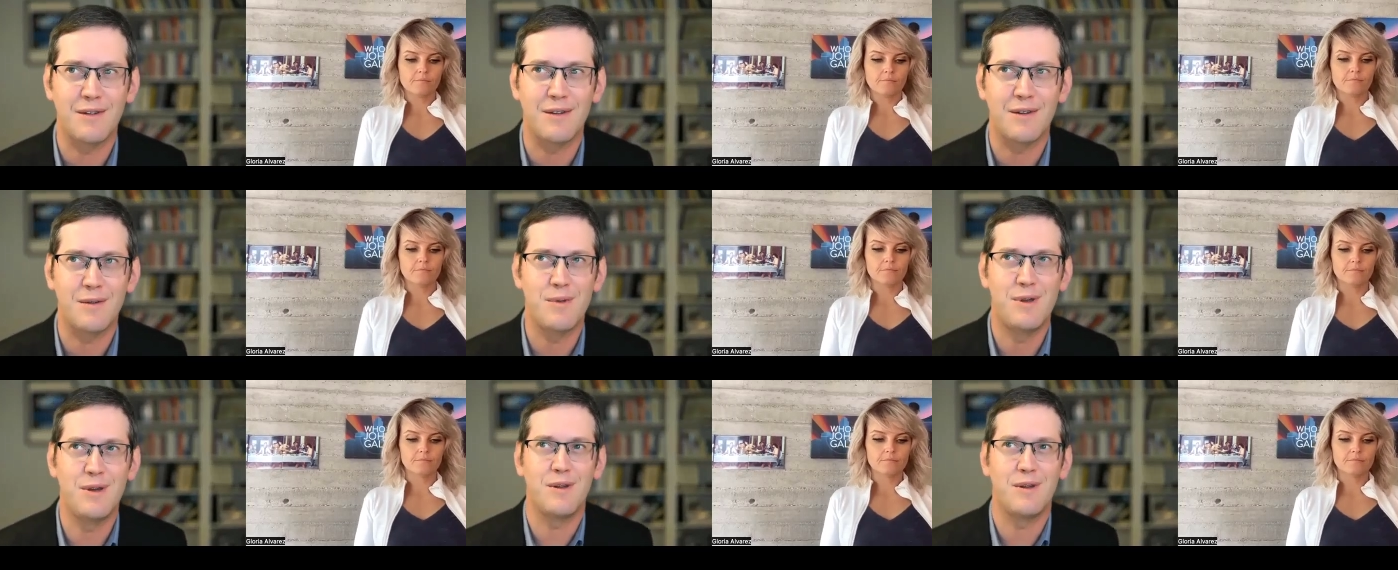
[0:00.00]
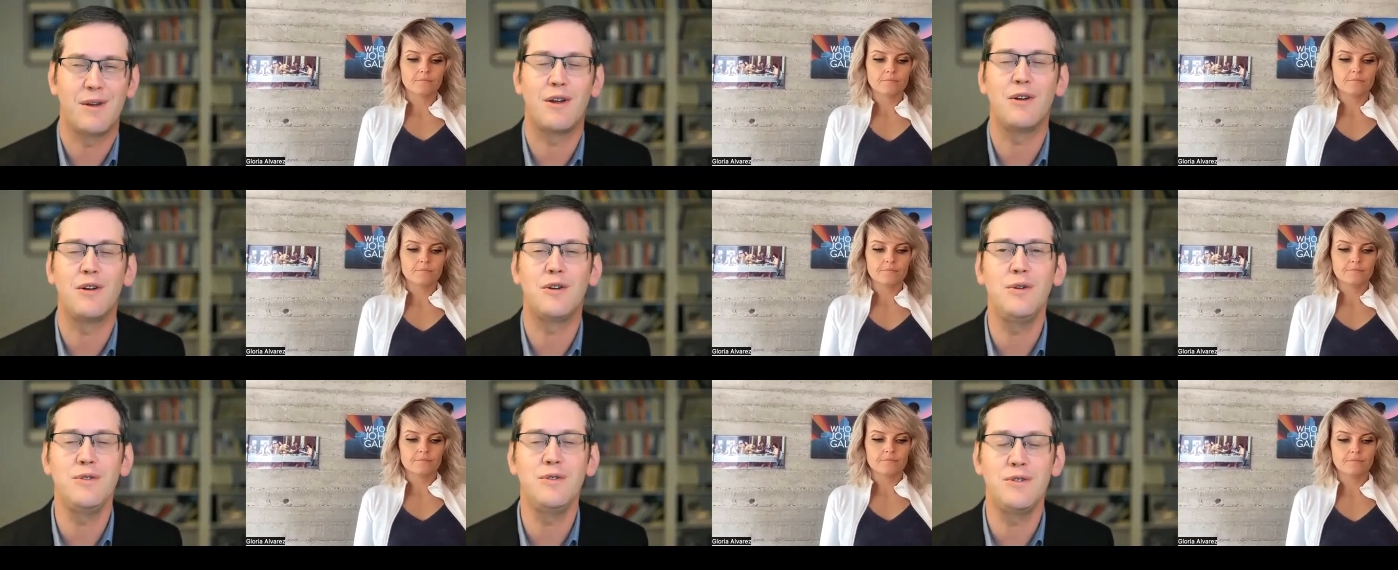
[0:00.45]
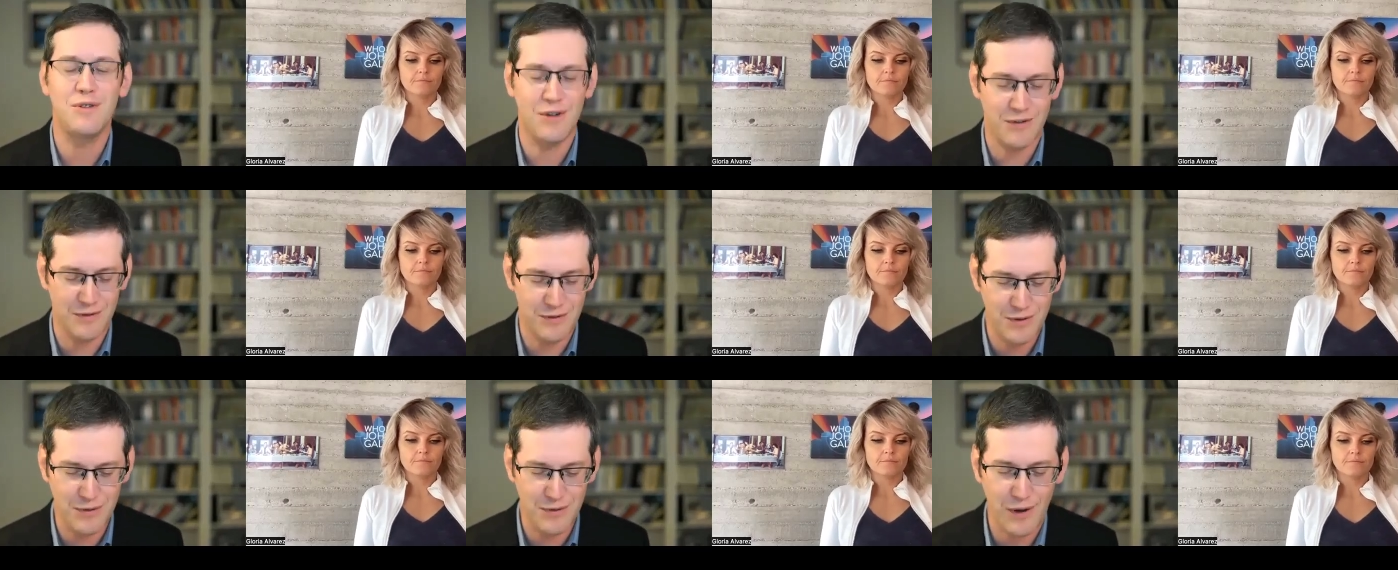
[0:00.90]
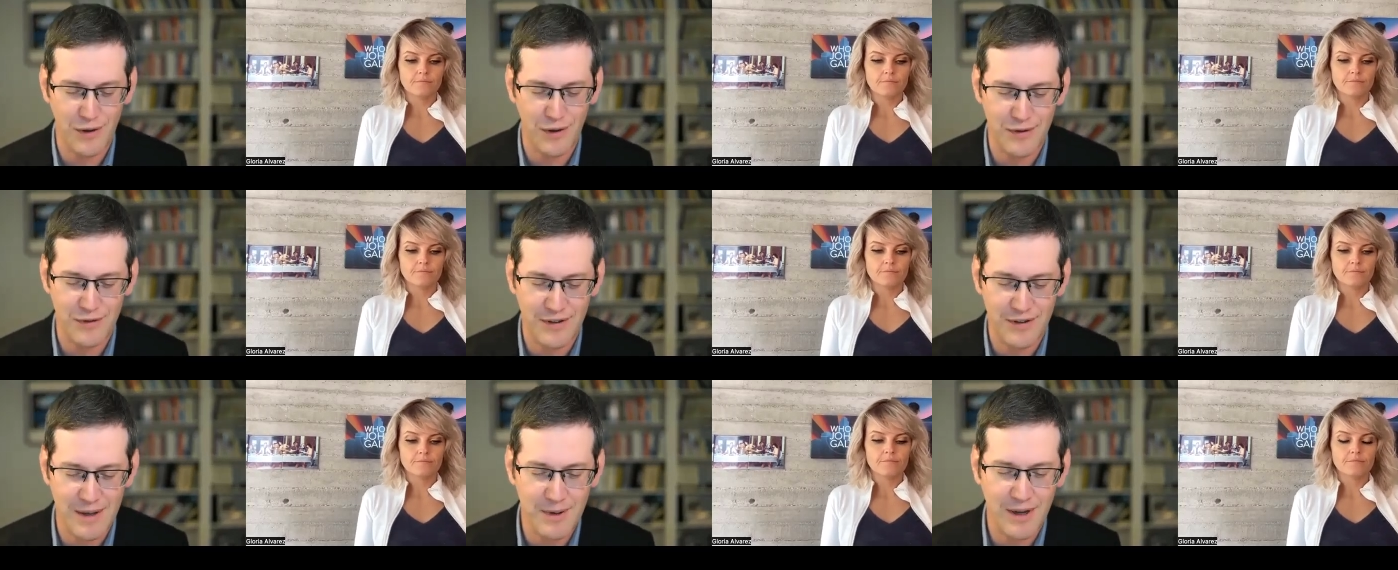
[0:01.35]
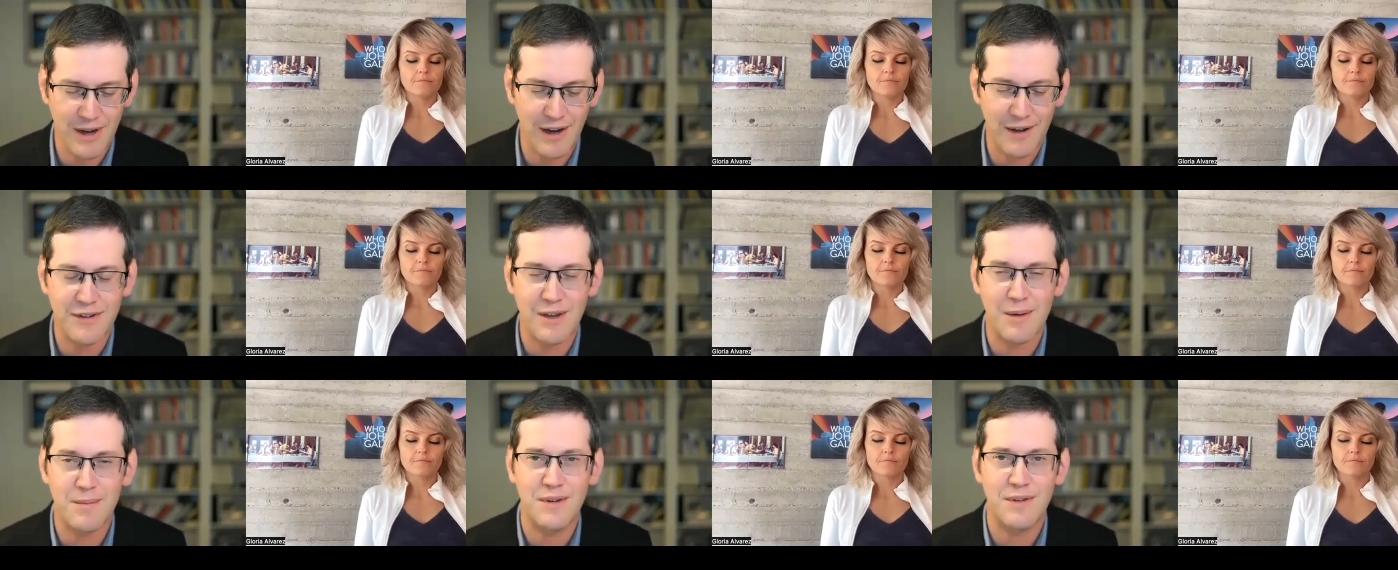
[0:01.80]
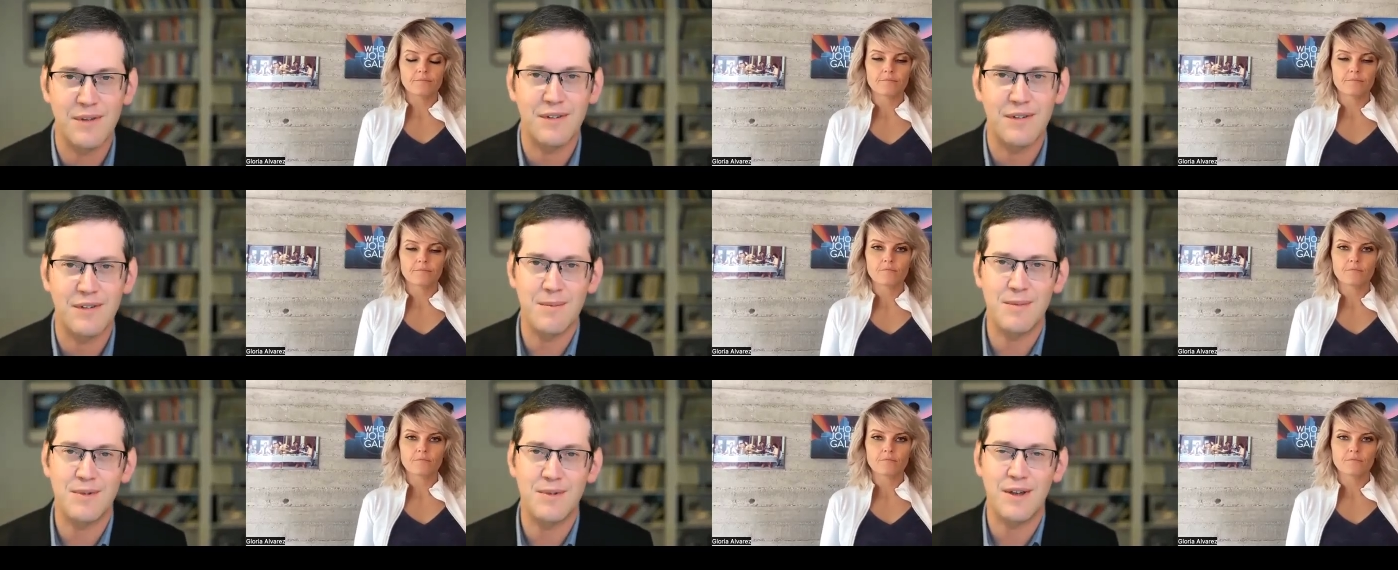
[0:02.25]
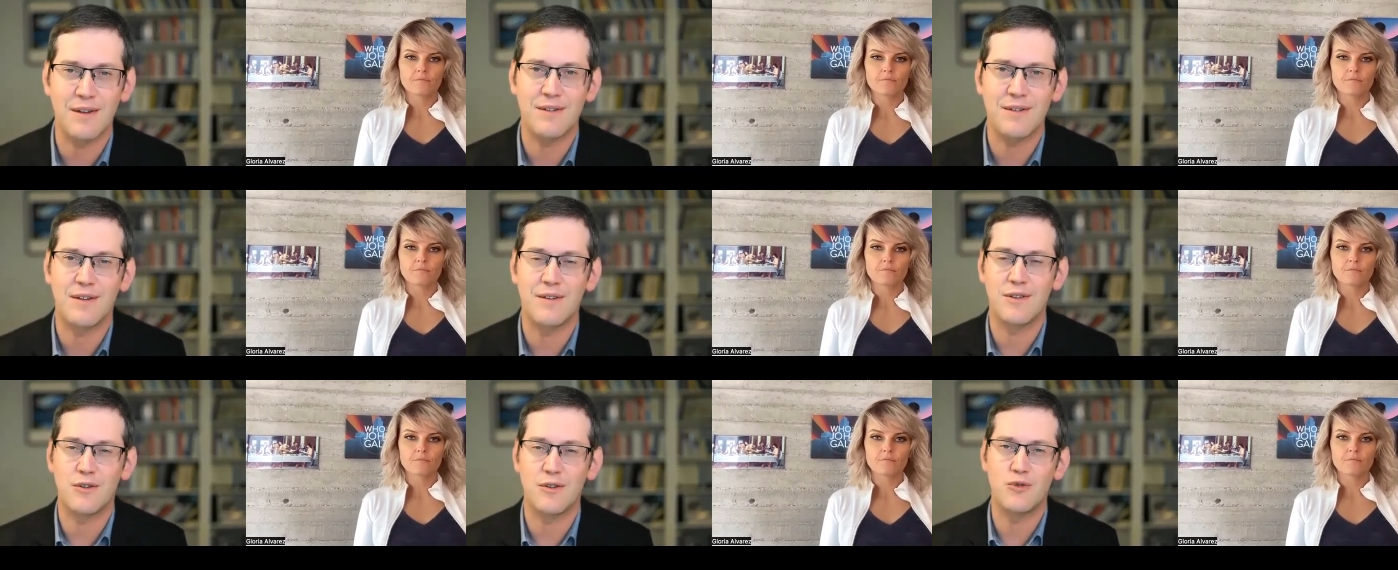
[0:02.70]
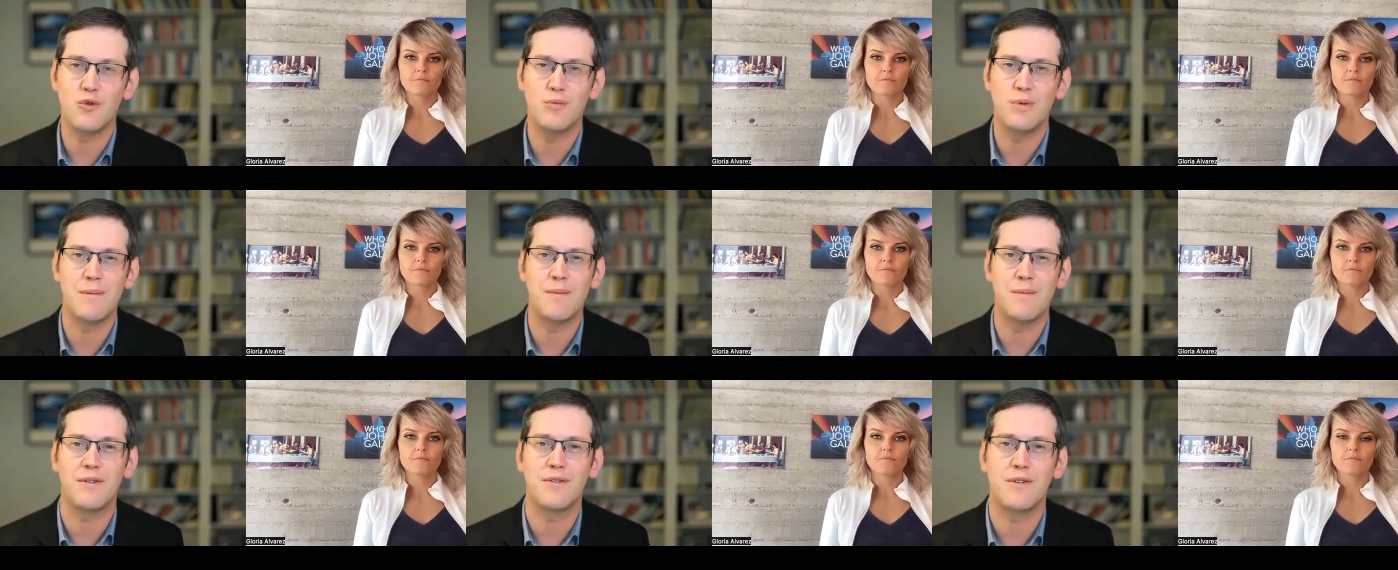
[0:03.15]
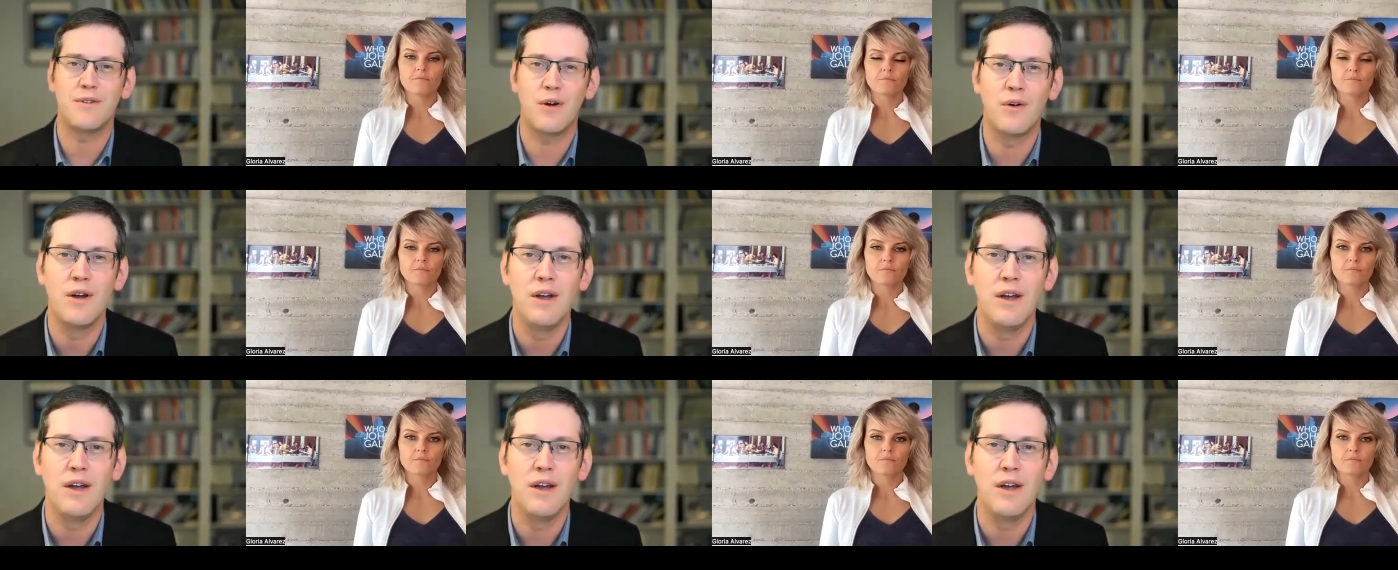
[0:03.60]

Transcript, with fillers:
Speaker 1: the, conclusion doesn't use all the same concepts in the same sense as the true premise. So